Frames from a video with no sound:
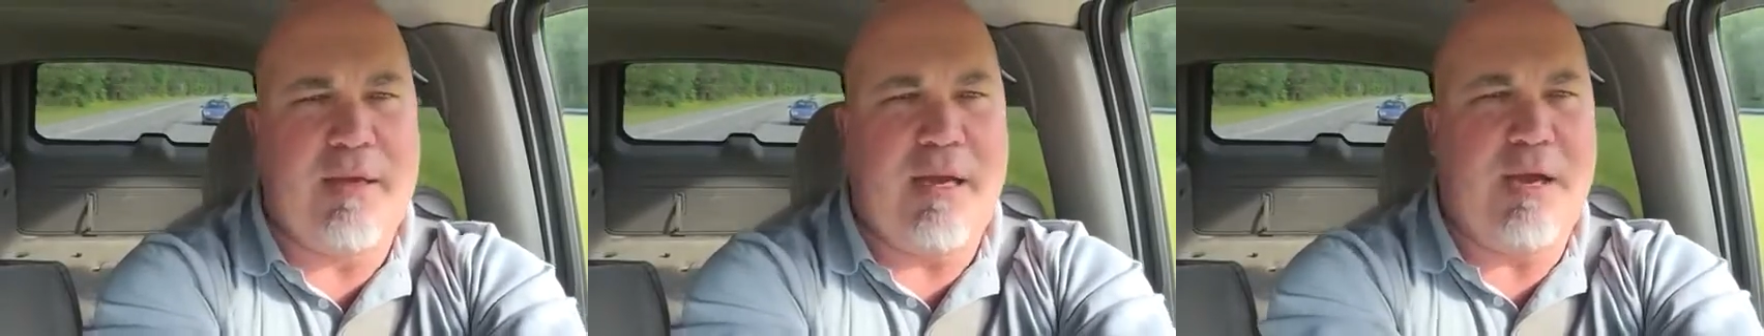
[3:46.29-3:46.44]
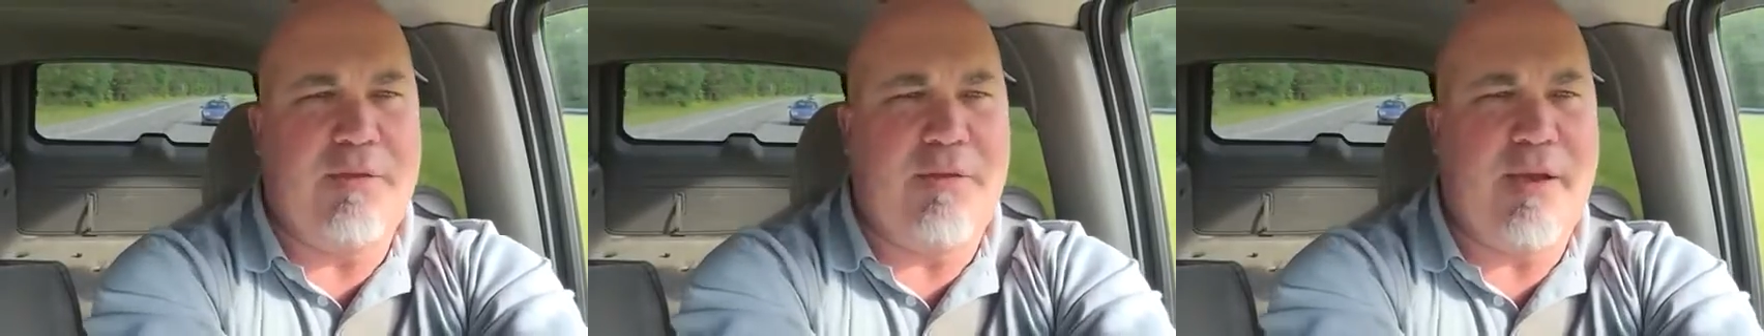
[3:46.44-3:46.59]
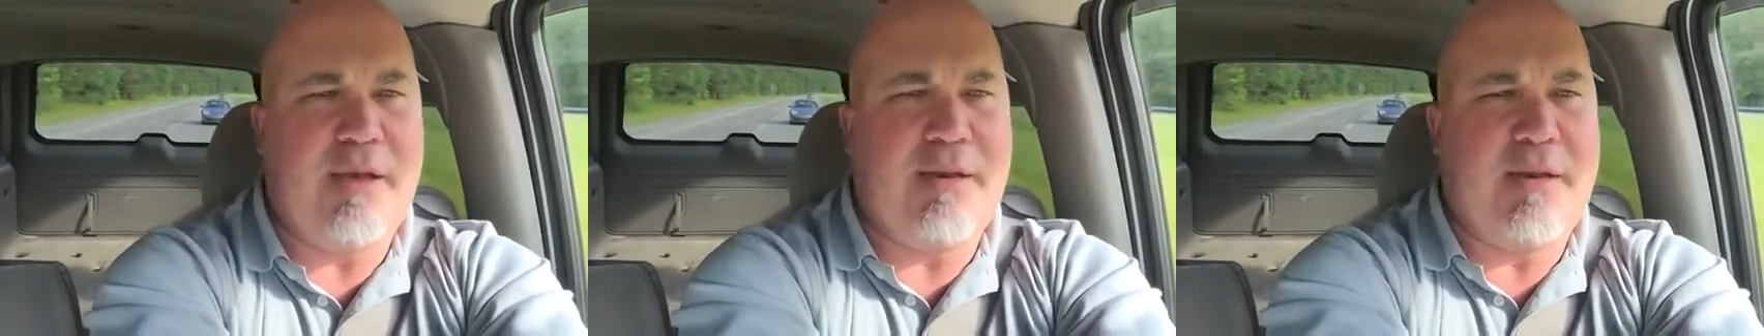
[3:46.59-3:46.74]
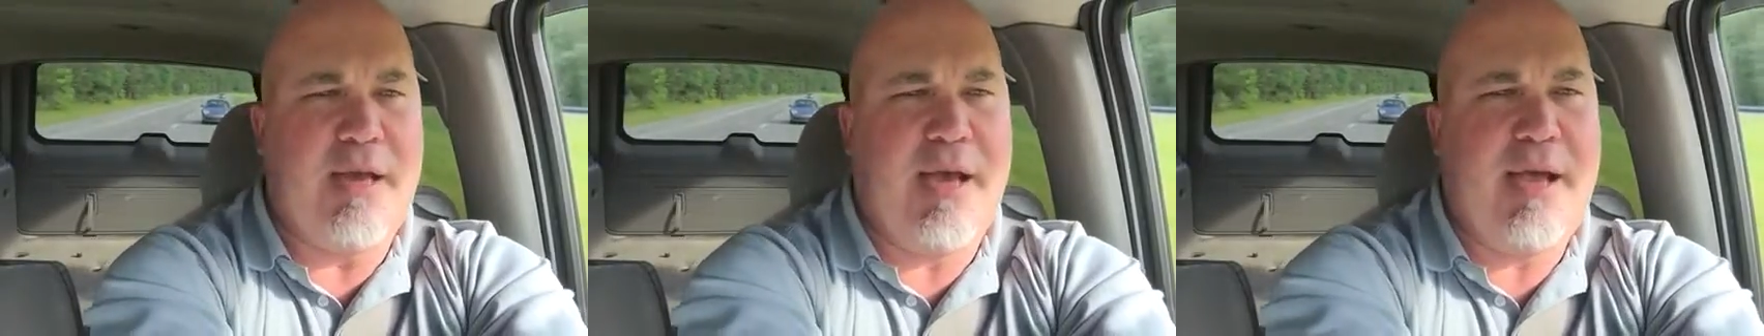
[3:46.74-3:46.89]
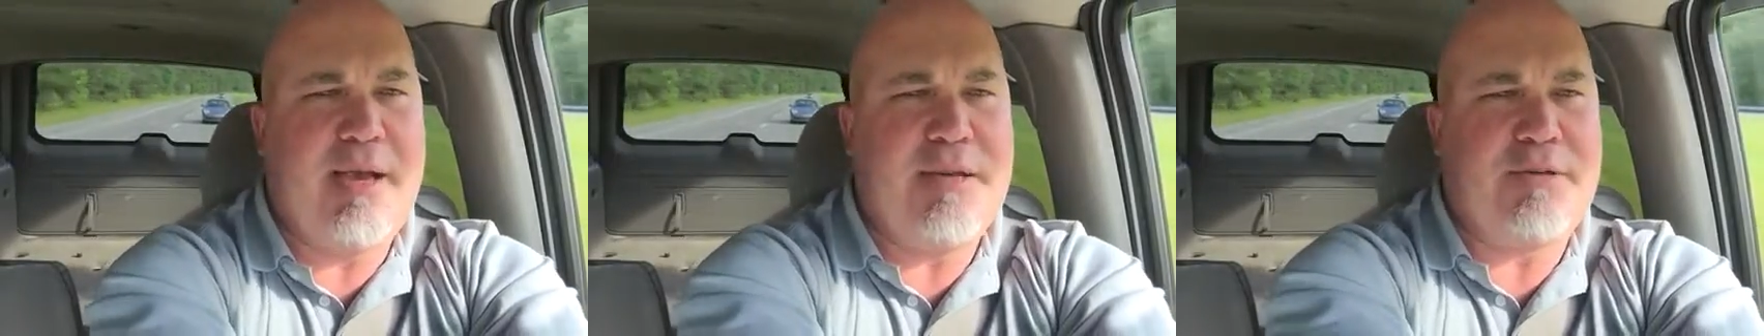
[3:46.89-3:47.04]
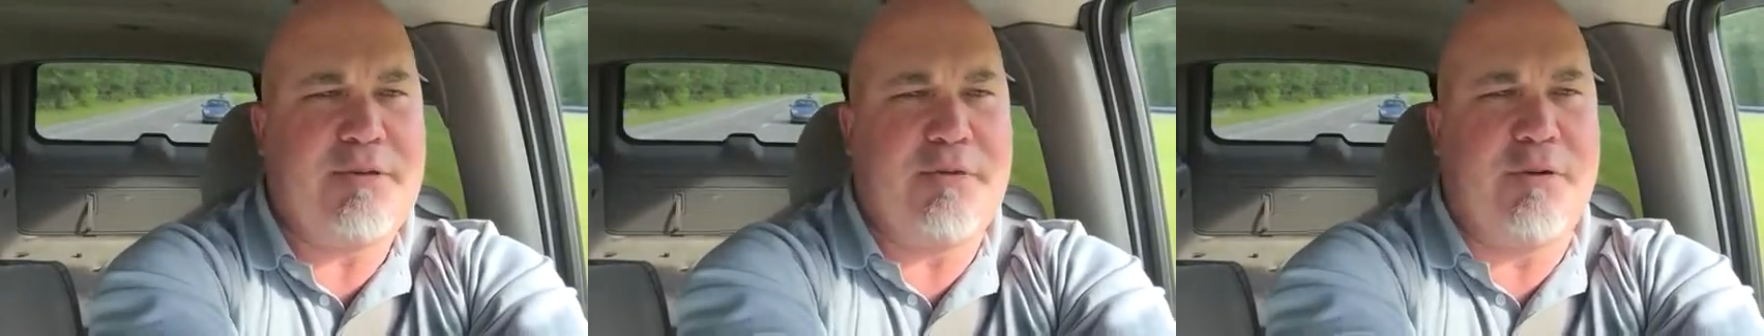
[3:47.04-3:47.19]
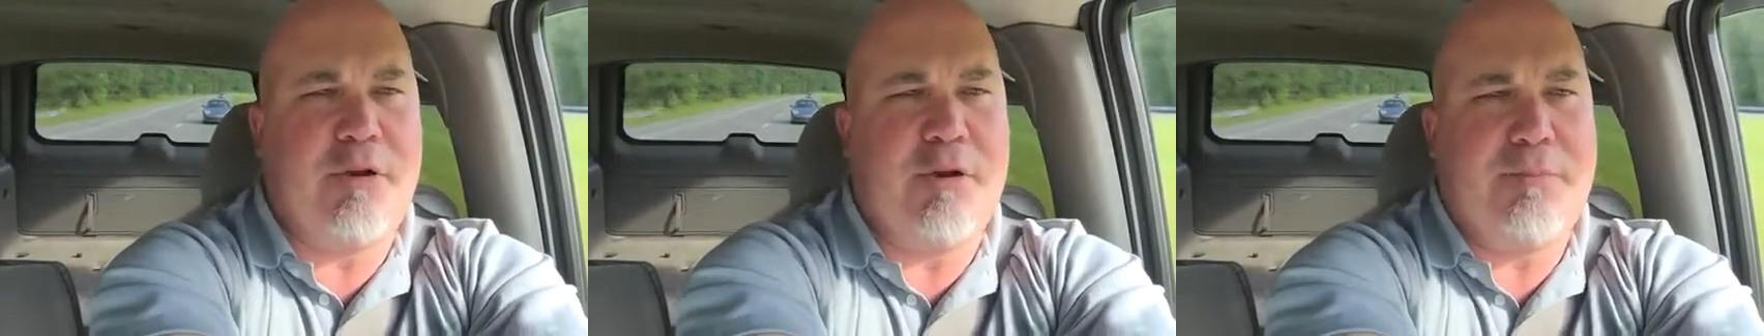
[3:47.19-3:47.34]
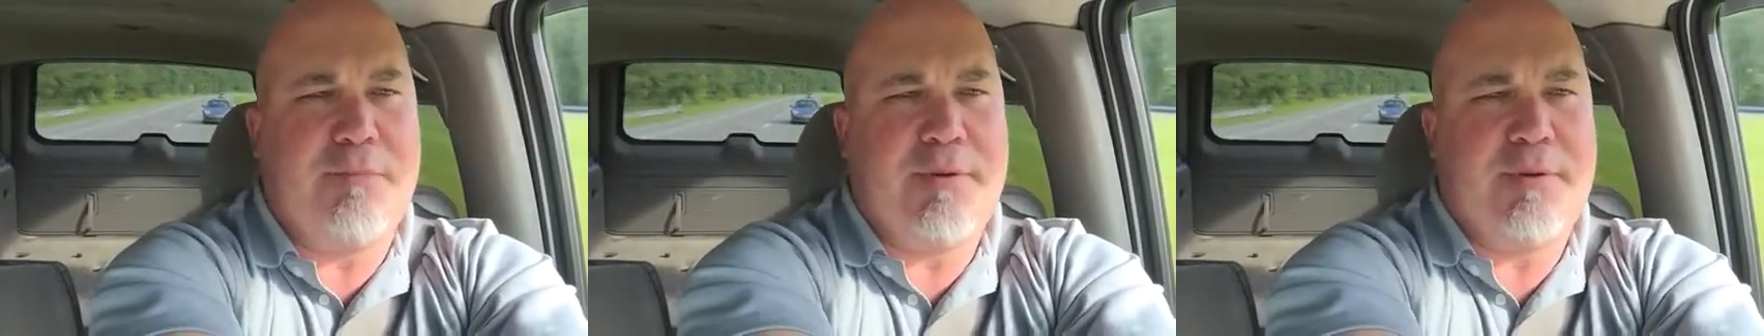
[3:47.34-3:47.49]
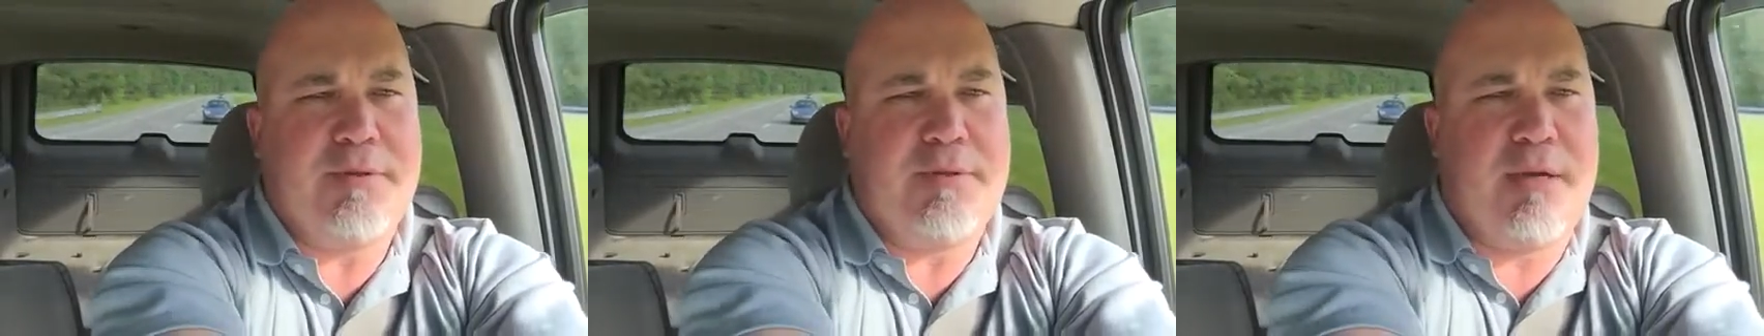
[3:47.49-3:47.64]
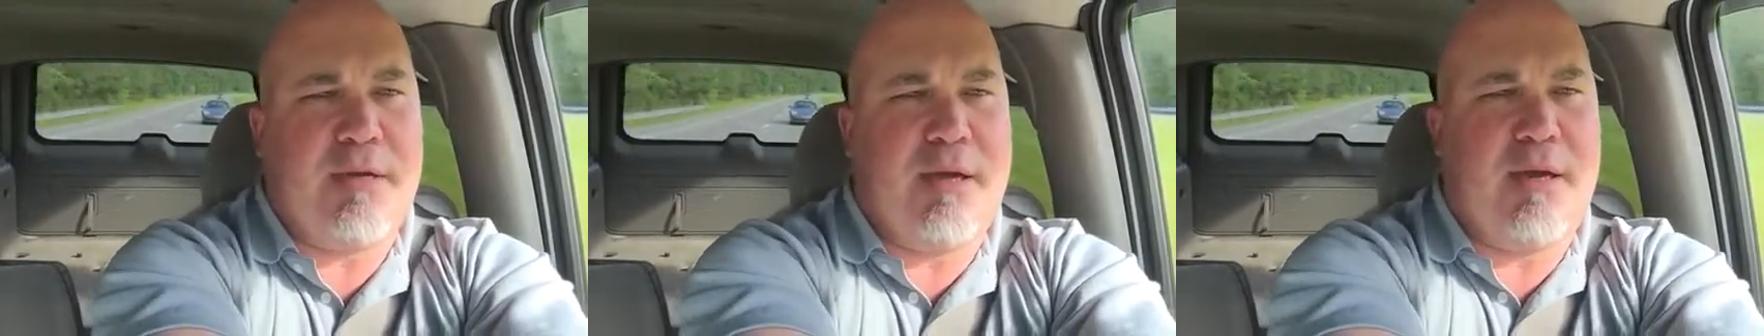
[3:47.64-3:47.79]
I think the age group
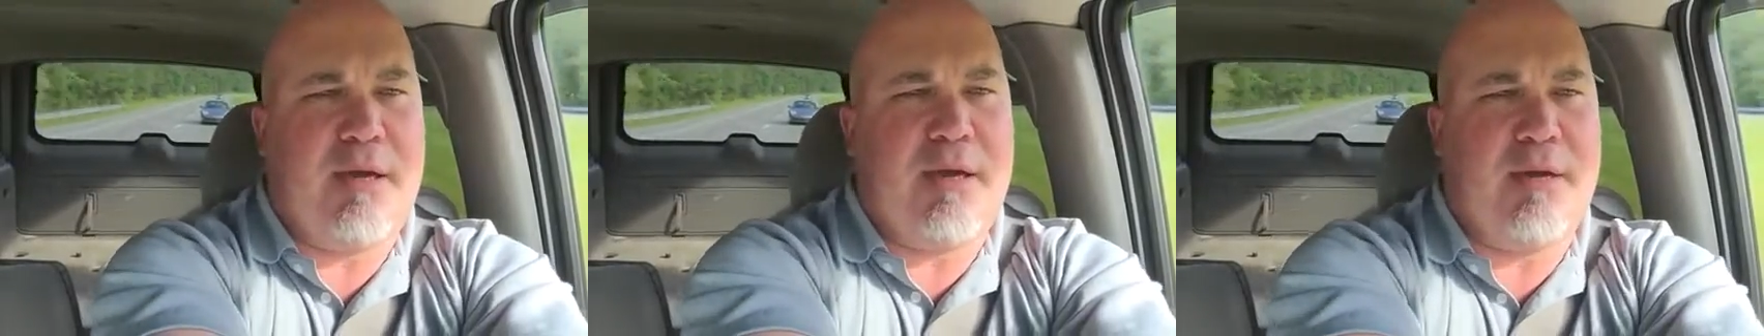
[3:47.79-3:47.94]
is,